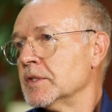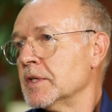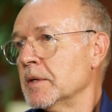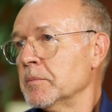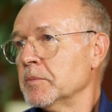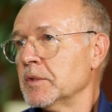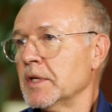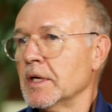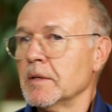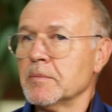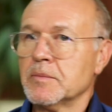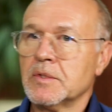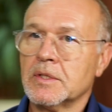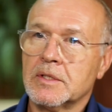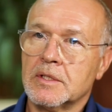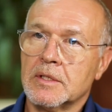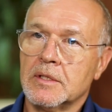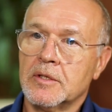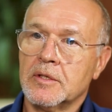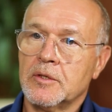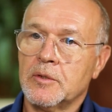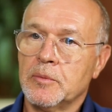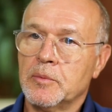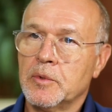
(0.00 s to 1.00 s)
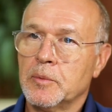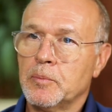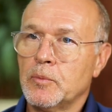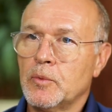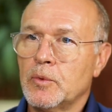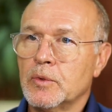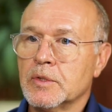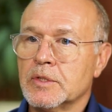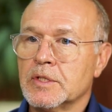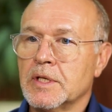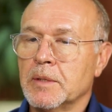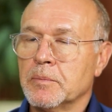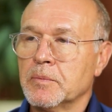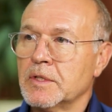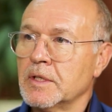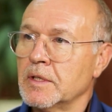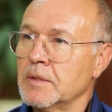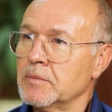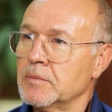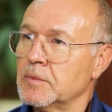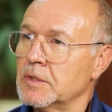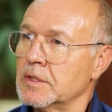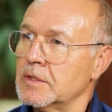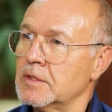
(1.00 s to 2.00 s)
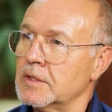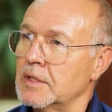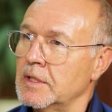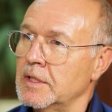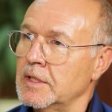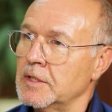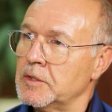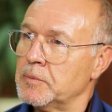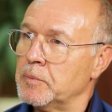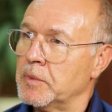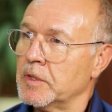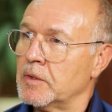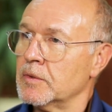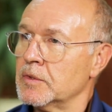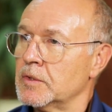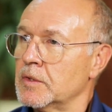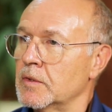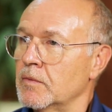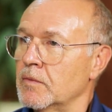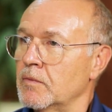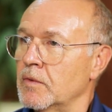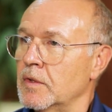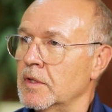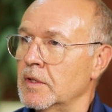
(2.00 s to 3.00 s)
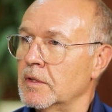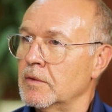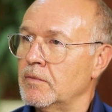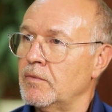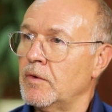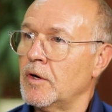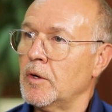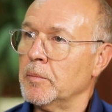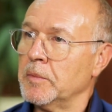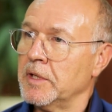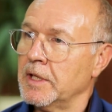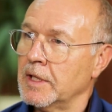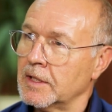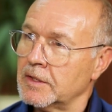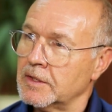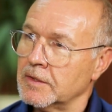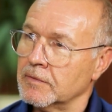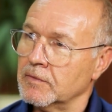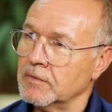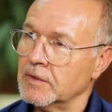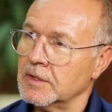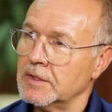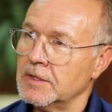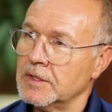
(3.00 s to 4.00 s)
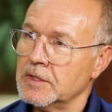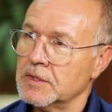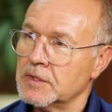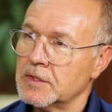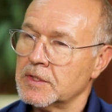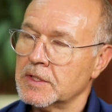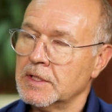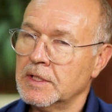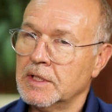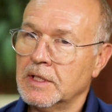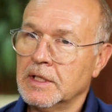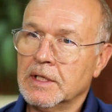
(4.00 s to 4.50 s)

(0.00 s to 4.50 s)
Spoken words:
Sometimes it's a little bit more, sometimes it's less because of the farming activities.